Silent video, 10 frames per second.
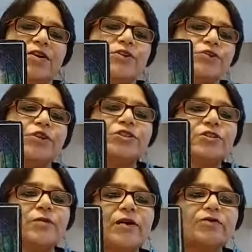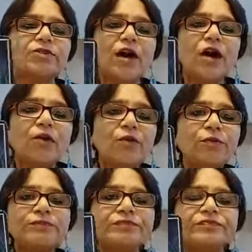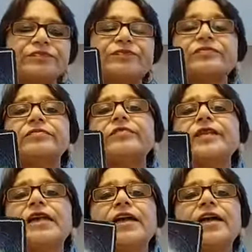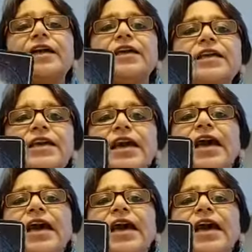So it's about how he